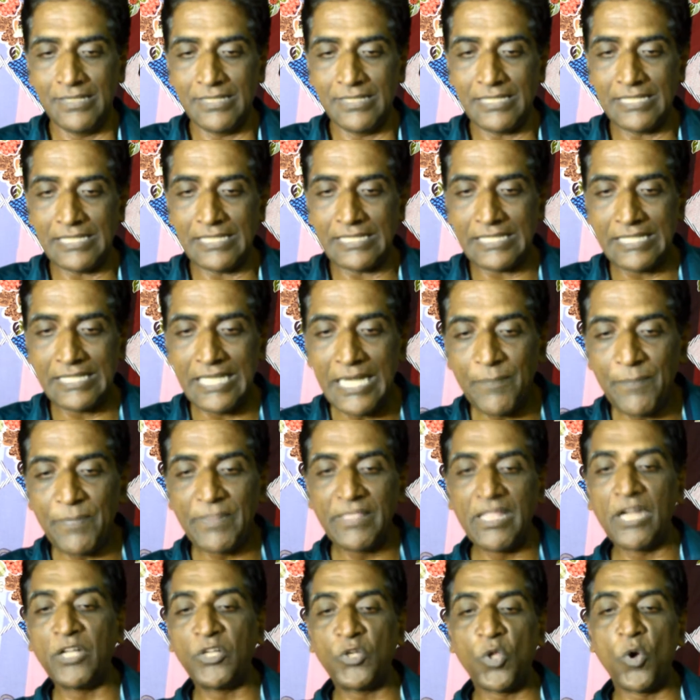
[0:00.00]
Sleep in
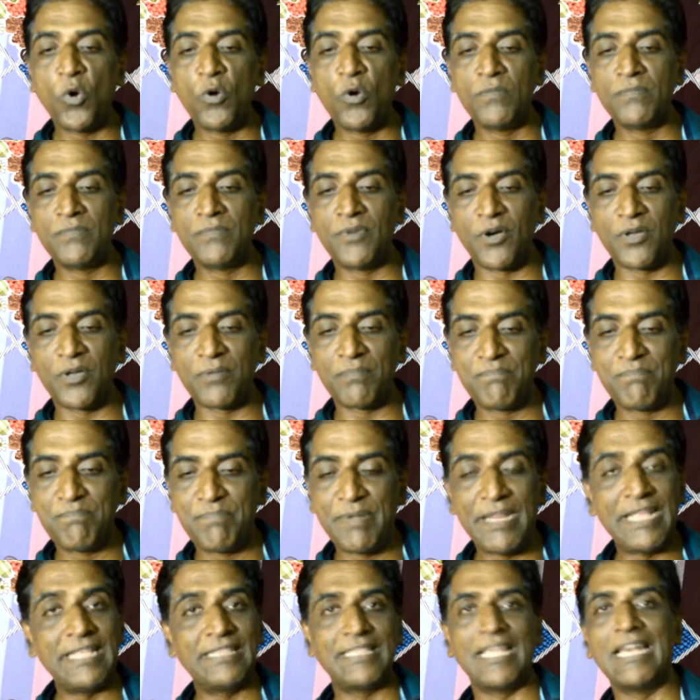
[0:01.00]
the tomb or
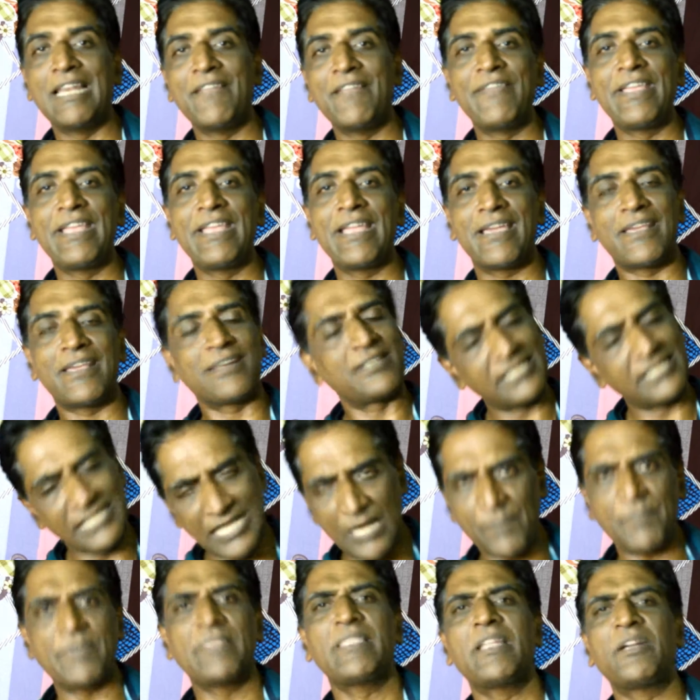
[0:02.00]
breathe the living air.
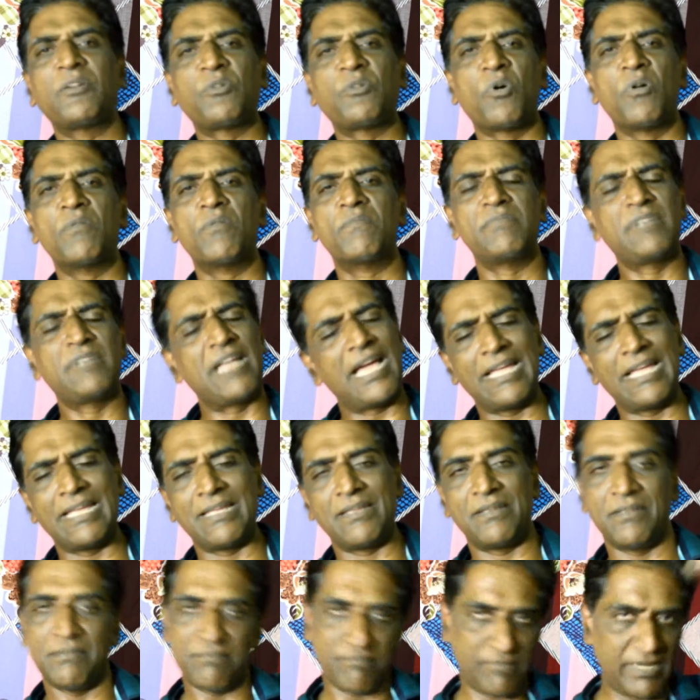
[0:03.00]
Sleep in the tomb,
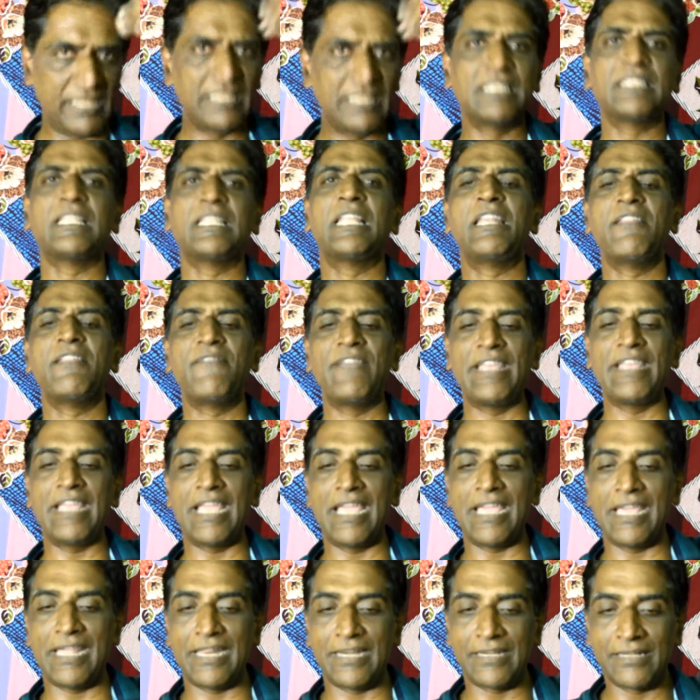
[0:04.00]
die, breathe in the living
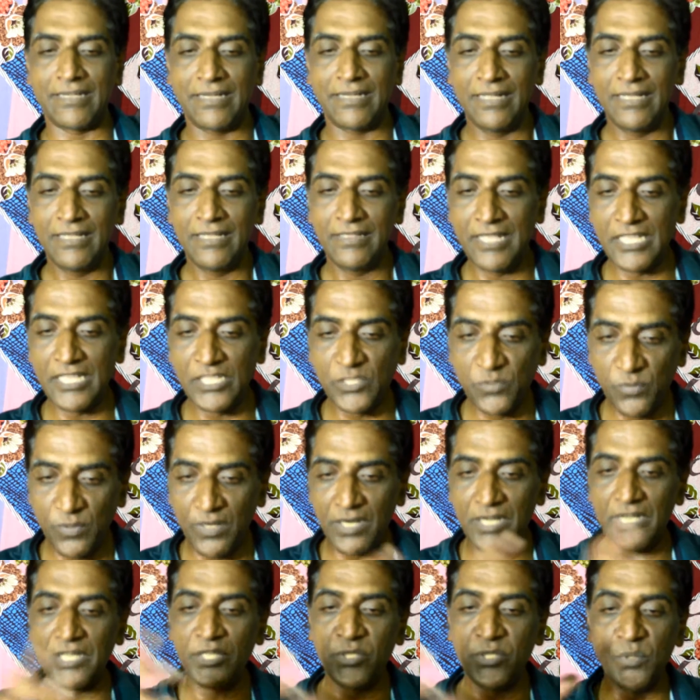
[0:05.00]
air. This
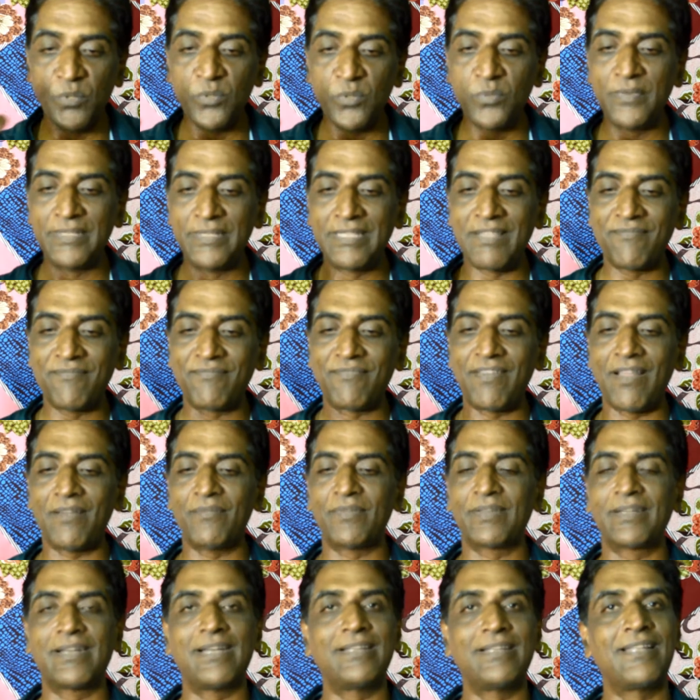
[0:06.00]
world you with the
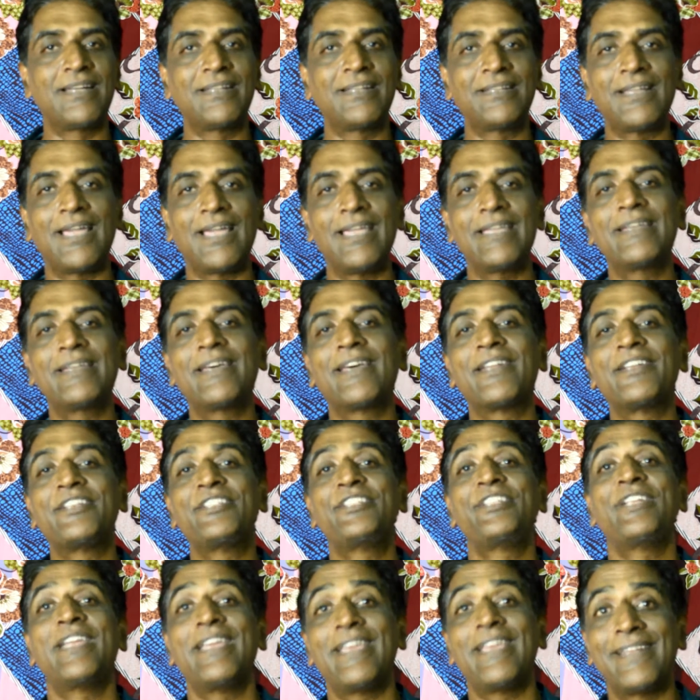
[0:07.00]
flower and the tiger
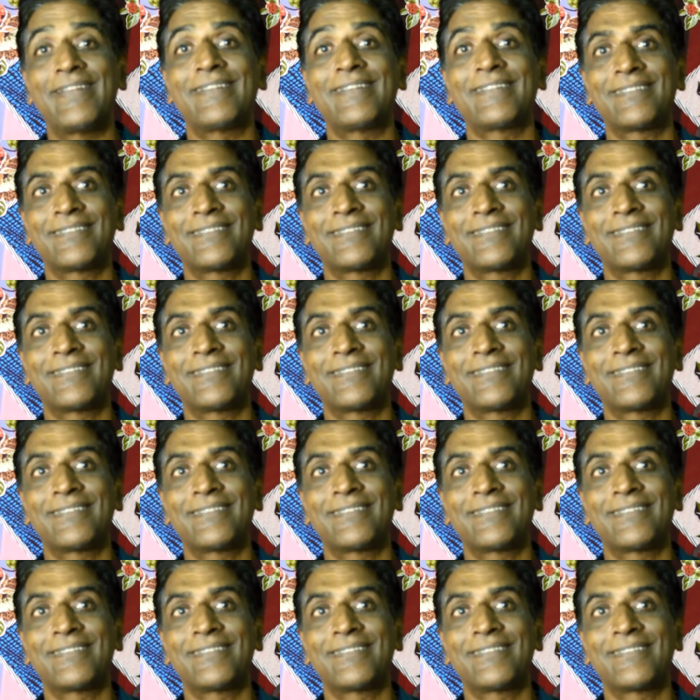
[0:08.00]
share.